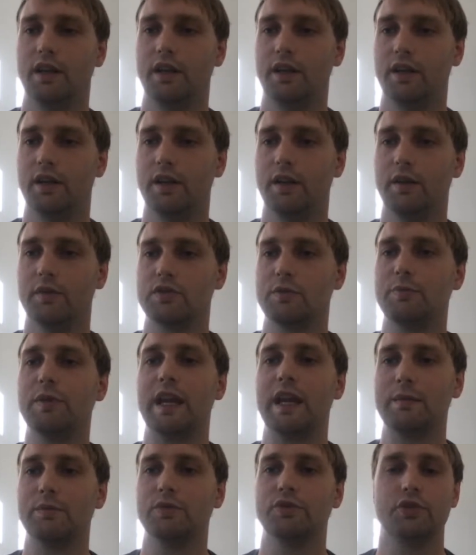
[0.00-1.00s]
to
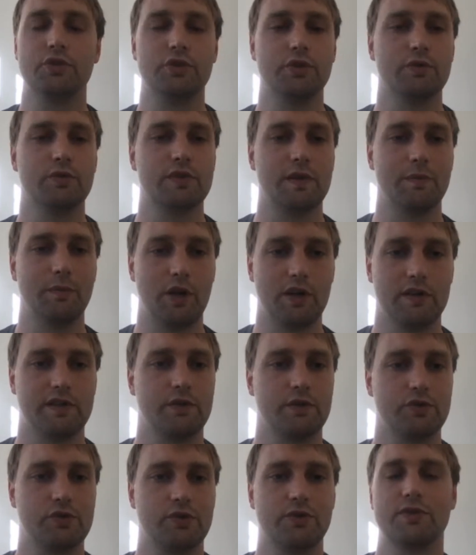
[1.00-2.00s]
be able to use a
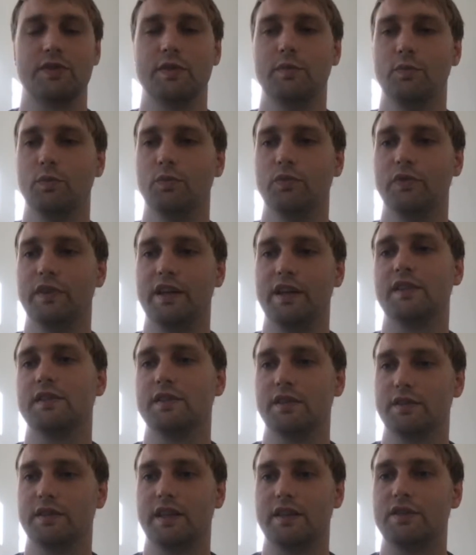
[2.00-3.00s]
monetary system that
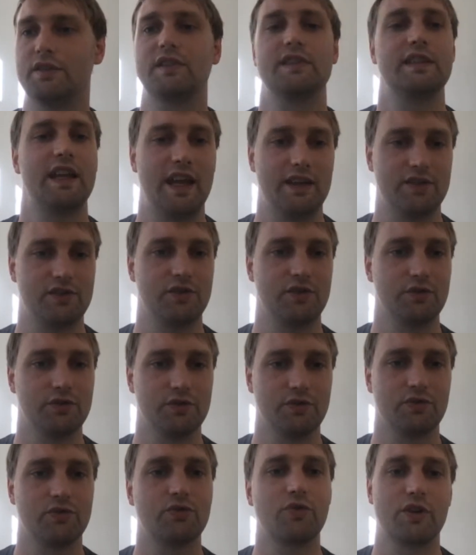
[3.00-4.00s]
doesn't ask you
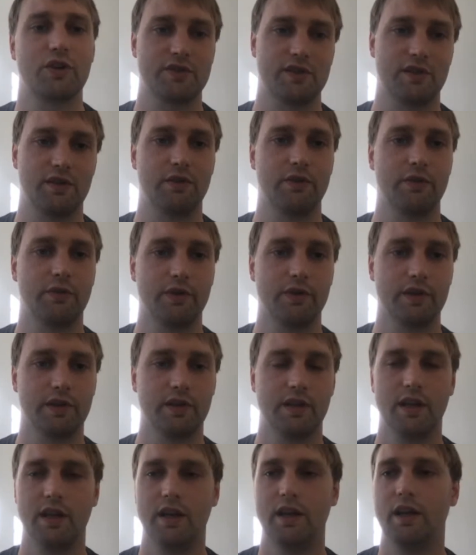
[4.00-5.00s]
to trust an
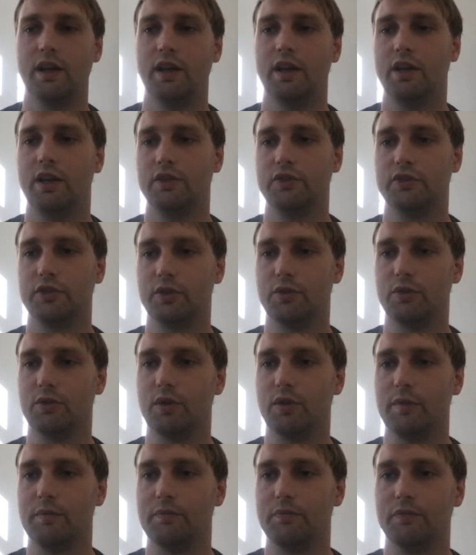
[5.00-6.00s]
authority. Yeah. So
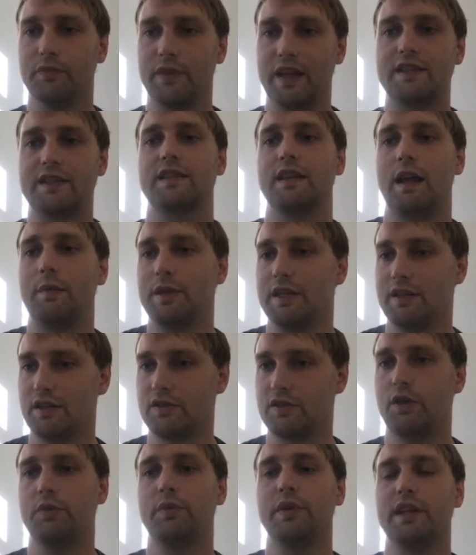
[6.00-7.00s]

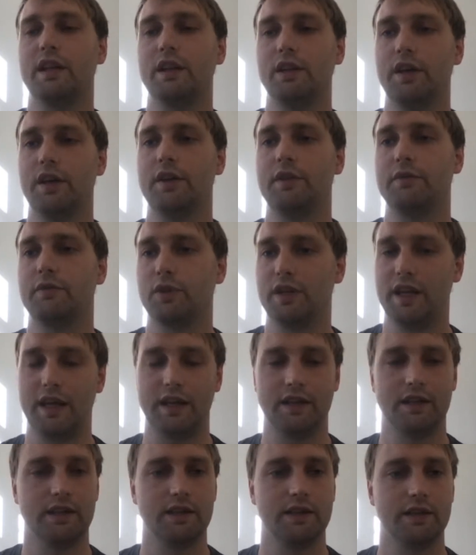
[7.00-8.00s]
there's already a lot of
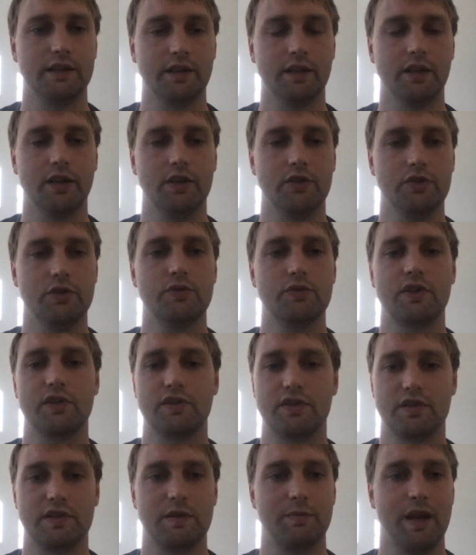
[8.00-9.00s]
organic
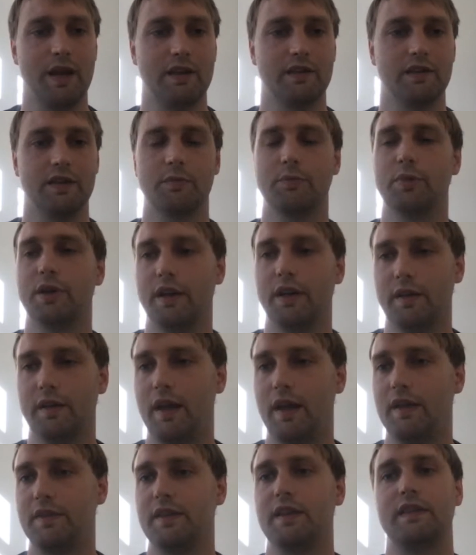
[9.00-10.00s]
usage and demand there, but
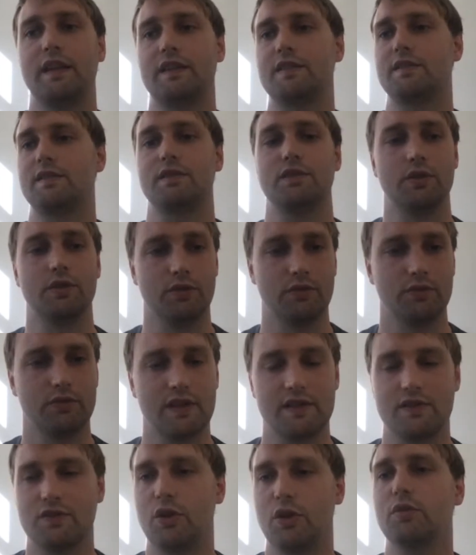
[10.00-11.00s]
I think that's
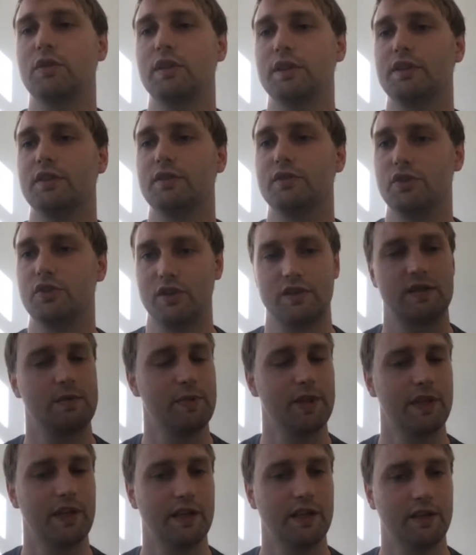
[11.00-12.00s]
it's totally just the
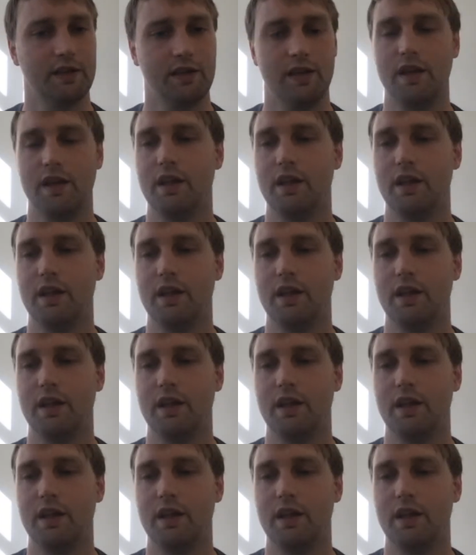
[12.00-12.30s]
beginning.